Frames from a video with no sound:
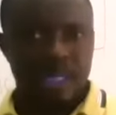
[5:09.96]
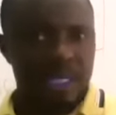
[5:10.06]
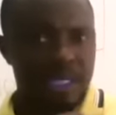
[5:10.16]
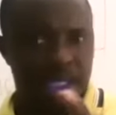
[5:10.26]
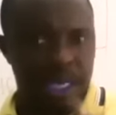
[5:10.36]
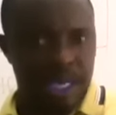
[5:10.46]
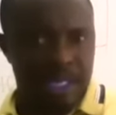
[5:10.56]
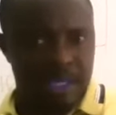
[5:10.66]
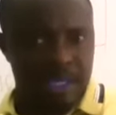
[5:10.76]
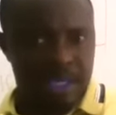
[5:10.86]
in this
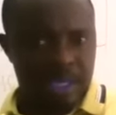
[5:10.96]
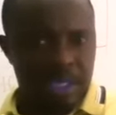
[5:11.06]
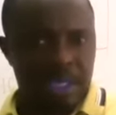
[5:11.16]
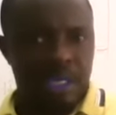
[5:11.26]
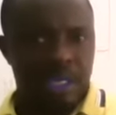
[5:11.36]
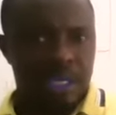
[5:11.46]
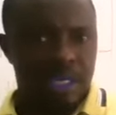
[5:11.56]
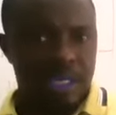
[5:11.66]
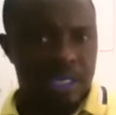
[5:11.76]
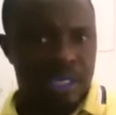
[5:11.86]
case,
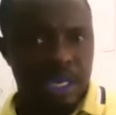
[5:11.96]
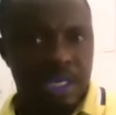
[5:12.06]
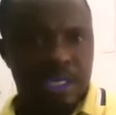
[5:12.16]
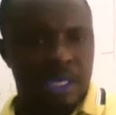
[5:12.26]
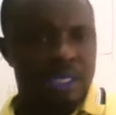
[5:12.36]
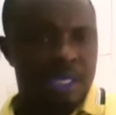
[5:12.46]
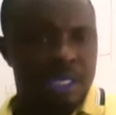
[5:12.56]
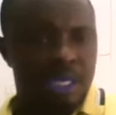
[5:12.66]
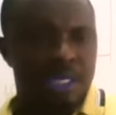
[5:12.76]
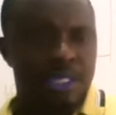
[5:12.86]
it
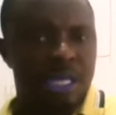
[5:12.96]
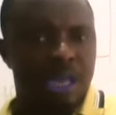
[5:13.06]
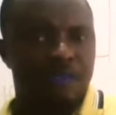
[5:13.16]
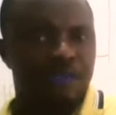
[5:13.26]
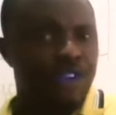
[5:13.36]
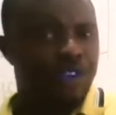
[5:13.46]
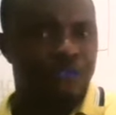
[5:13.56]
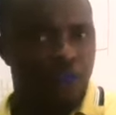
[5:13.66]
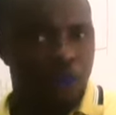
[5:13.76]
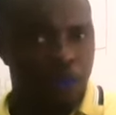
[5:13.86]
isn't a free
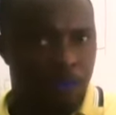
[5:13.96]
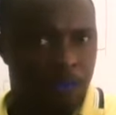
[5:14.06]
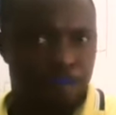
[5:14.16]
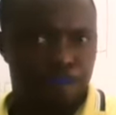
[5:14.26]
fall.